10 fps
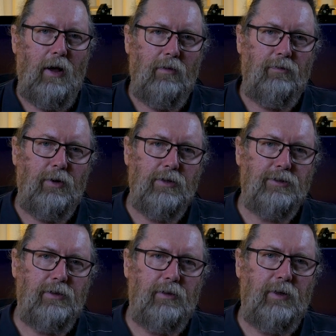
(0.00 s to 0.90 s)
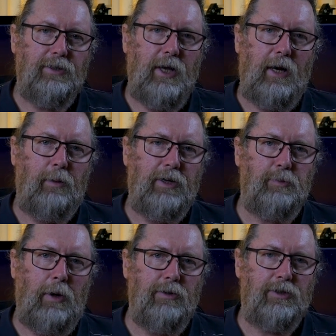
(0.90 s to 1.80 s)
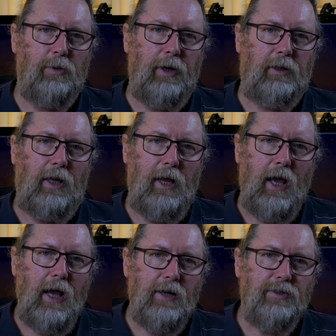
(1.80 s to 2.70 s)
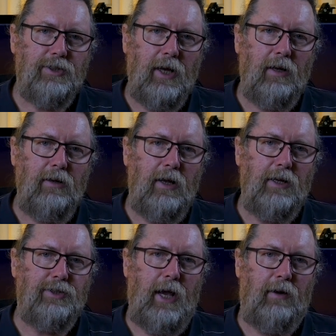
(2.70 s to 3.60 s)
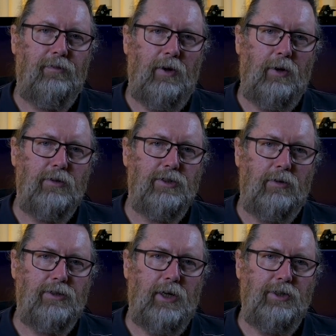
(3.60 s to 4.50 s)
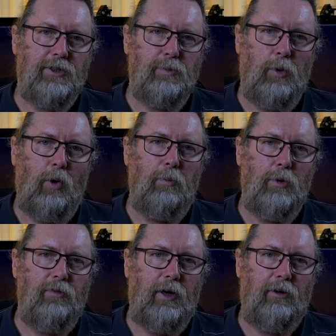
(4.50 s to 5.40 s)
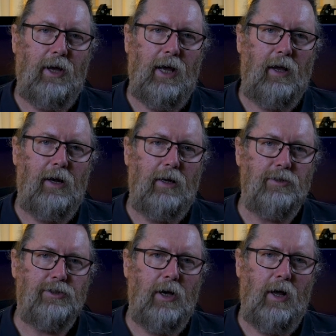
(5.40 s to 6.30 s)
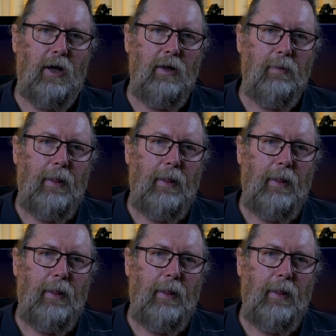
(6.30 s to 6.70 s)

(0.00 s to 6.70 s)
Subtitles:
First is how to expose correctly. Second is how to focus on such a small moving target in the sky.